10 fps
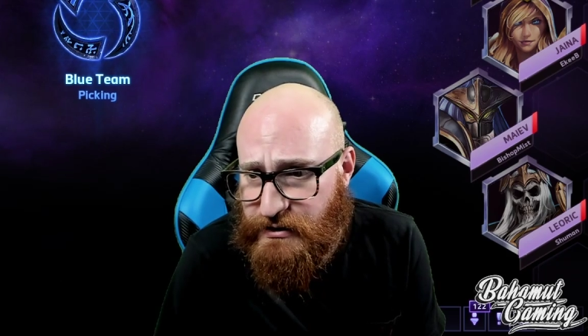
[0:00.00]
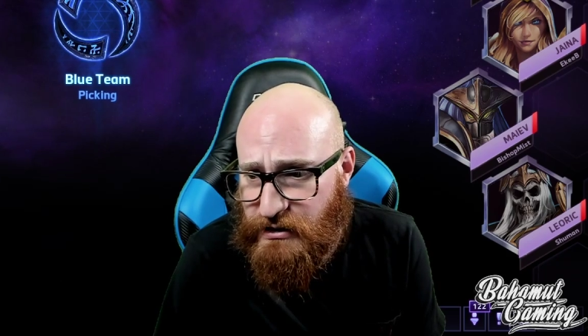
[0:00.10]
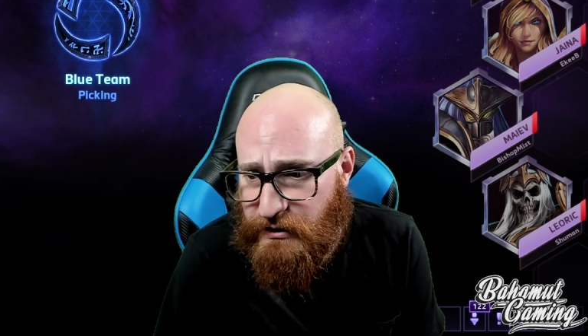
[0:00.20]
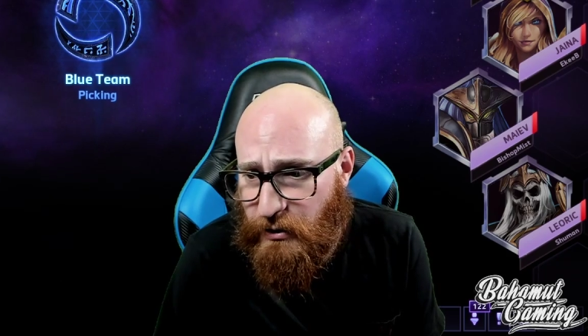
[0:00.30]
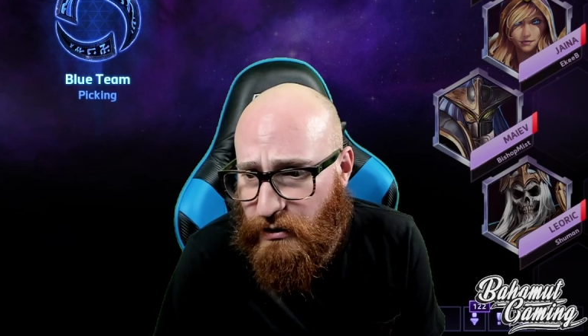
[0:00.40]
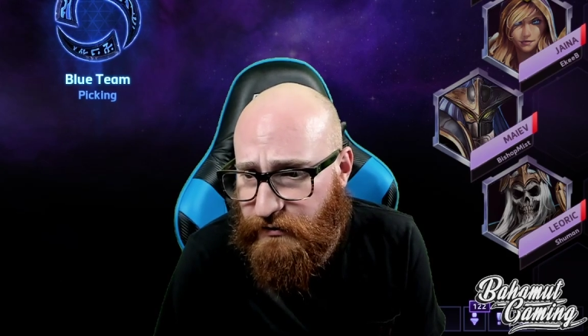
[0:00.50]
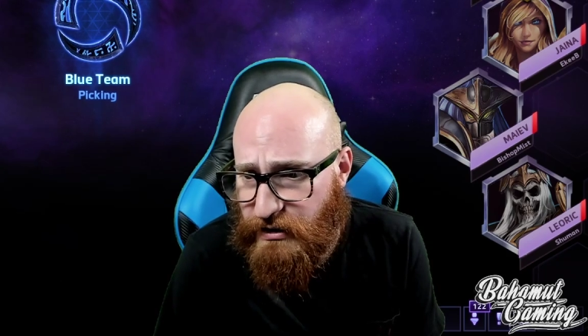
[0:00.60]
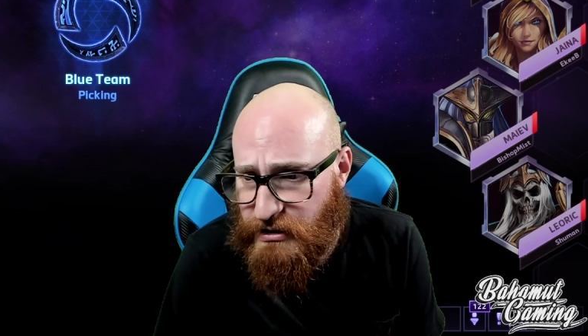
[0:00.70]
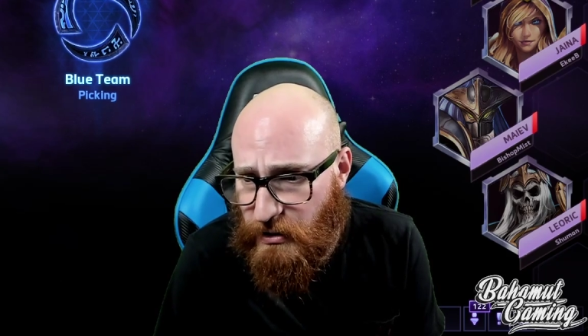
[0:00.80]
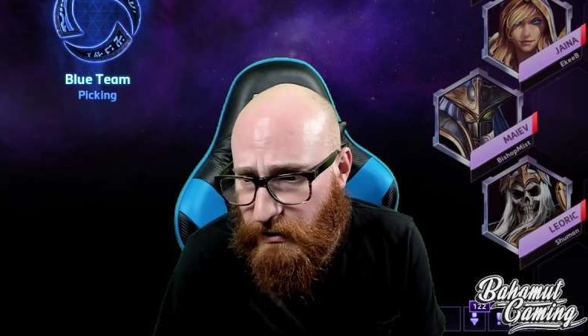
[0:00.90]
So Leoric for the
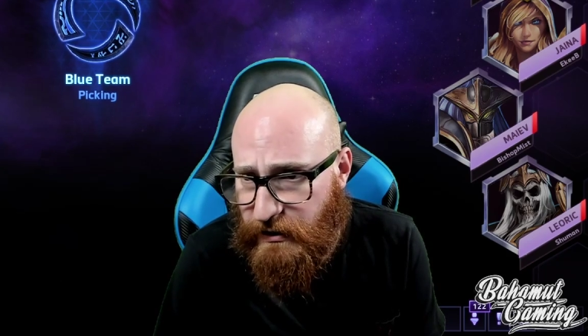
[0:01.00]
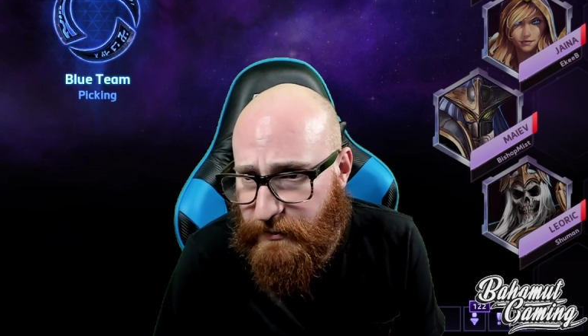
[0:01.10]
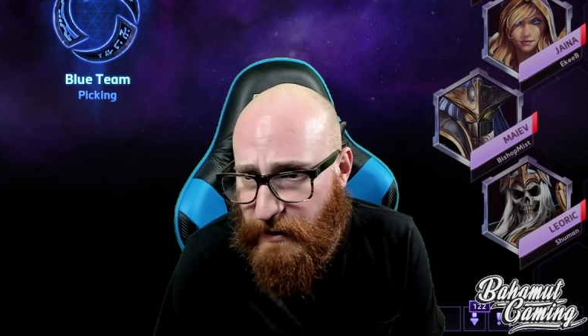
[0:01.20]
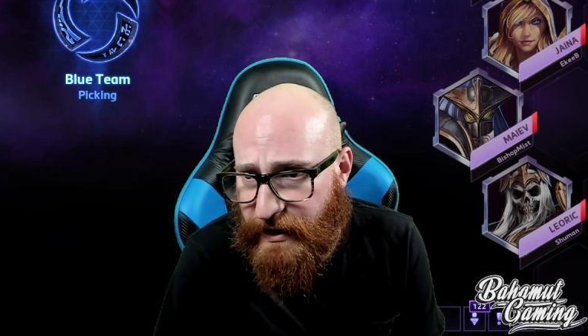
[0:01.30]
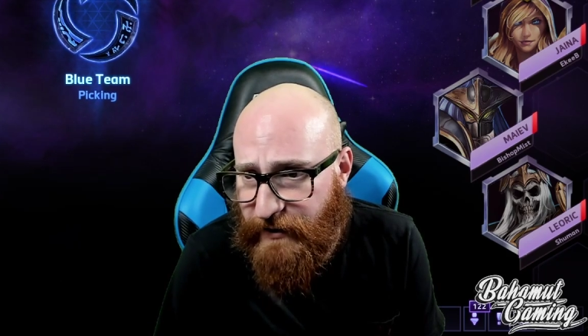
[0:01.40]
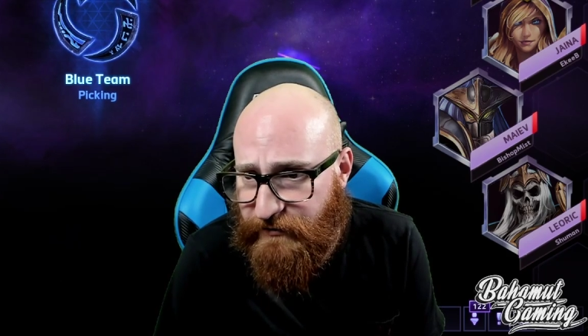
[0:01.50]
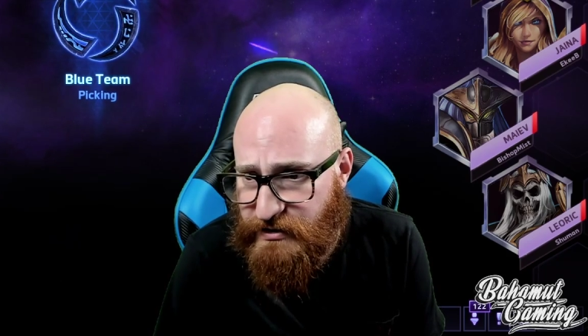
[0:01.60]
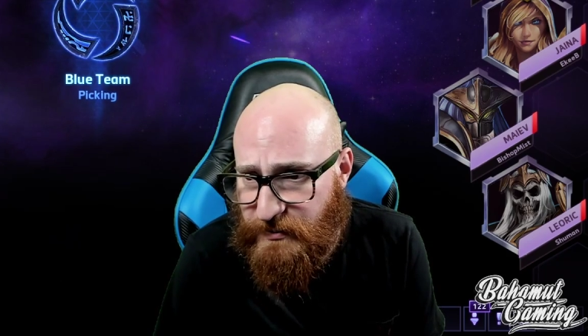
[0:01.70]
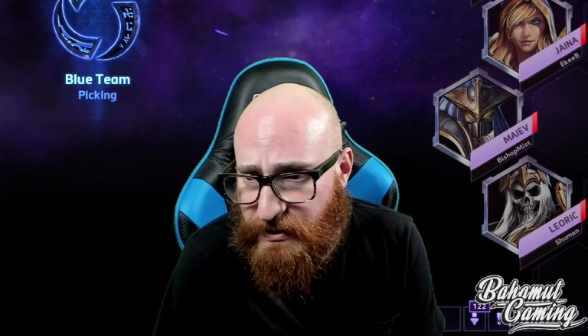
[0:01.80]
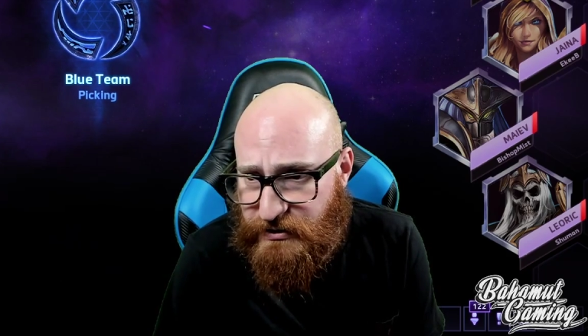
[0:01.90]
solo lane, Maiev for
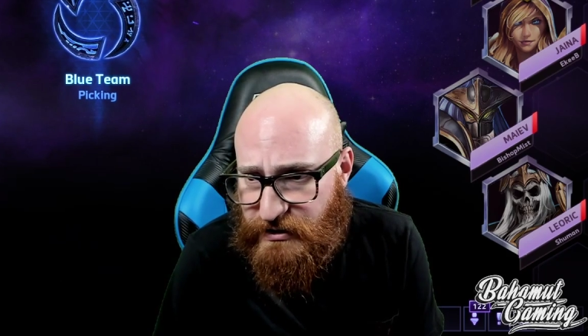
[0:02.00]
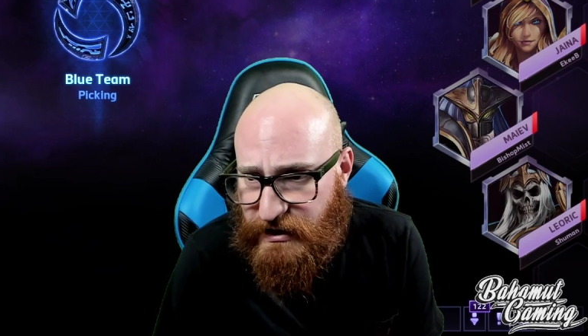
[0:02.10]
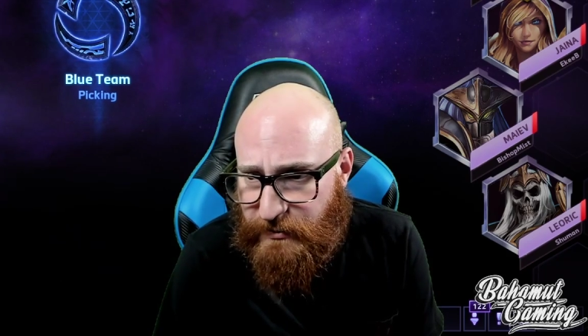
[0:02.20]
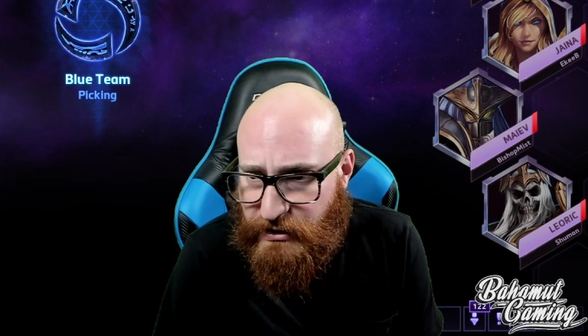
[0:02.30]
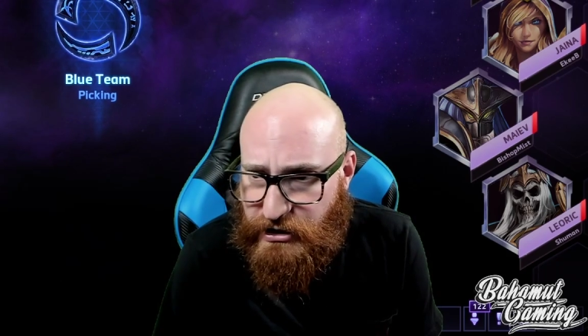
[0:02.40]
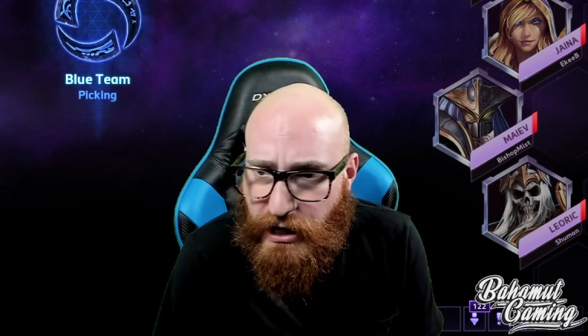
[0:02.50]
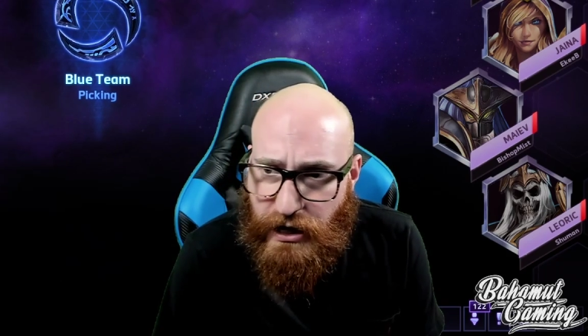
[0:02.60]
some extra damage.